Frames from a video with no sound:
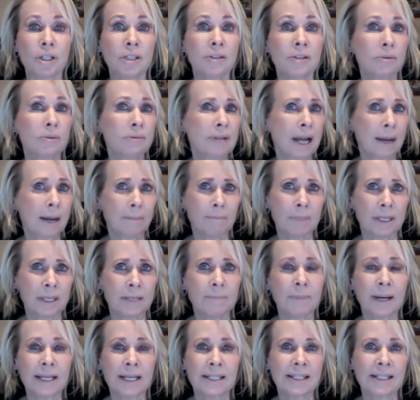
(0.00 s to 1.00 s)
So I'm not
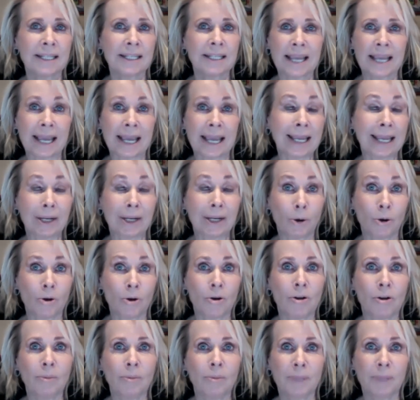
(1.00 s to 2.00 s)
minimizing yang at
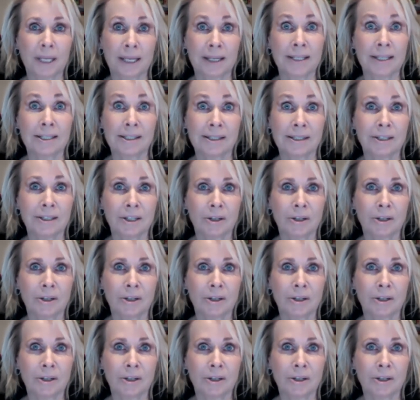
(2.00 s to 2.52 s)
all because,